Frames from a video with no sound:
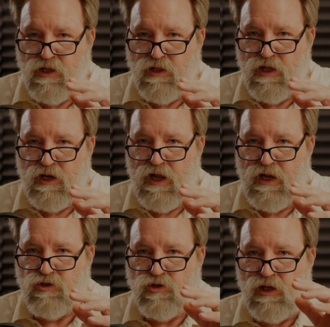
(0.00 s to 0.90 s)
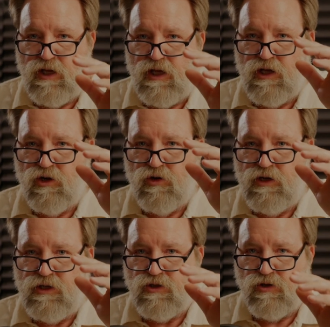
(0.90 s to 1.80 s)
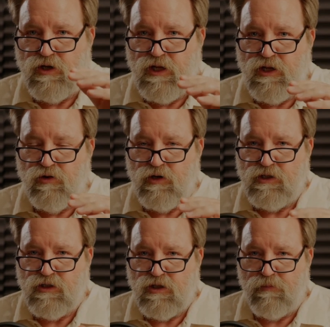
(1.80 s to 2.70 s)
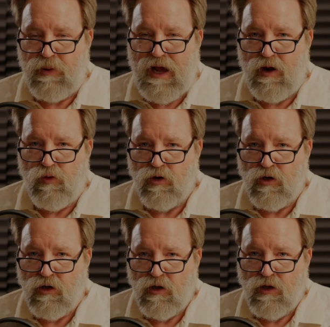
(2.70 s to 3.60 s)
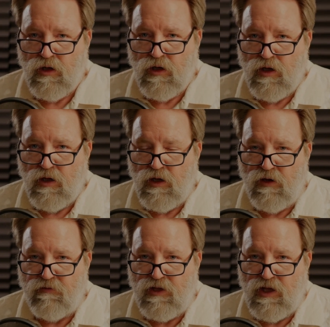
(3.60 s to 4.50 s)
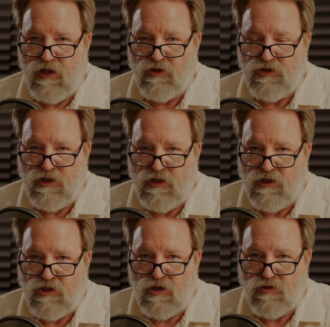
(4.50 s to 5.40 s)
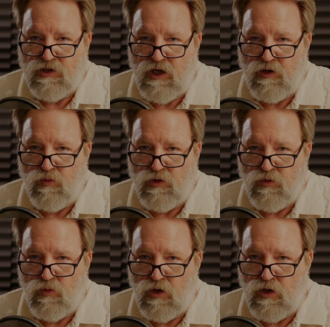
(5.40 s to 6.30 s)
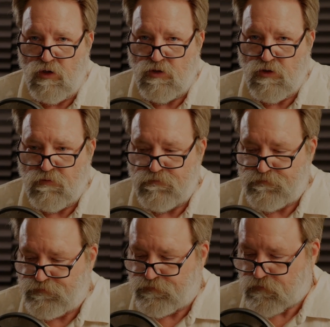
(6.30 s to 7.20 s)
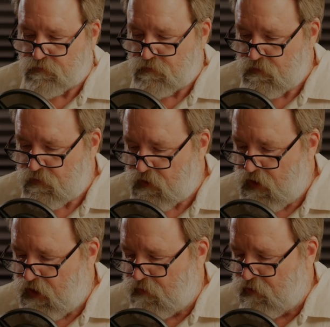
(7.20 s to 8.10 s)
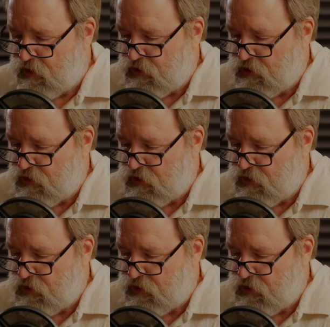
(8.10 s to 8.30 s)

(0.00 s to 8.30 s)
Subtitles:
that naturally increase or decrease the power of the energy associated with the words. And I'm going to